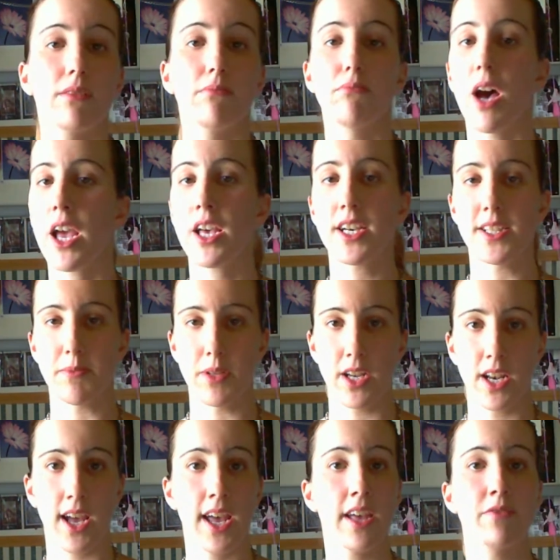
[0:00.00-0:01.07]
My husband and
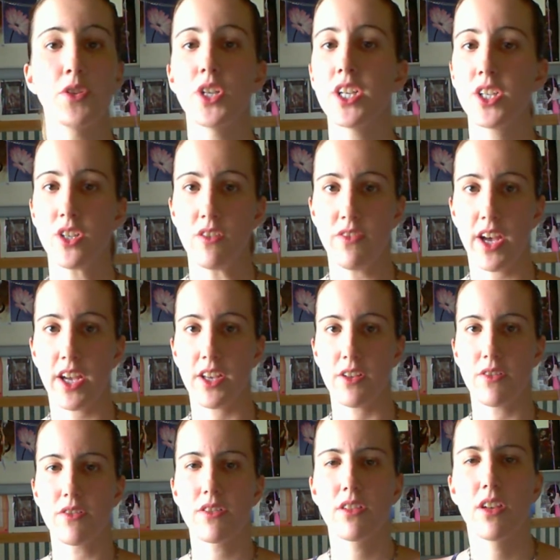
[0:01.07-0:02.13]
I have traditional
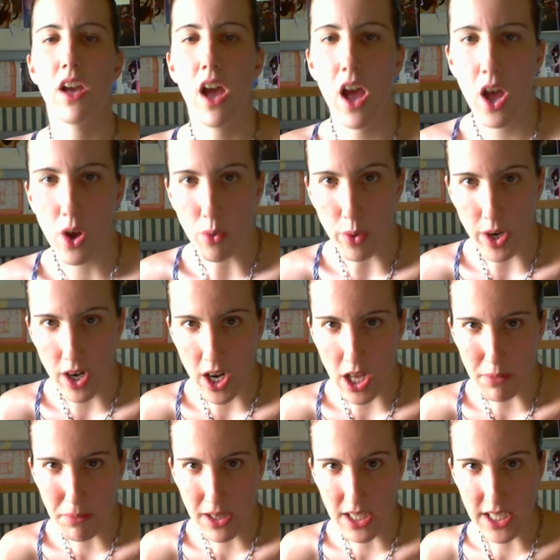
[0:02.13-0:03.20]
values. We are
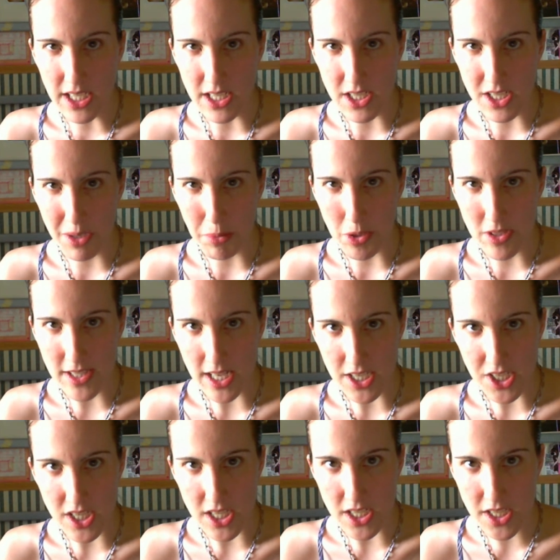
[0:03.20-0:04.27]
not pleased,
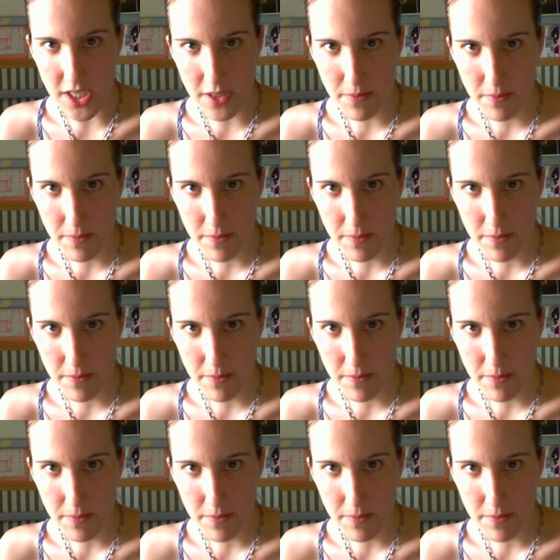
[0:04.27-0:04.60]
w/this.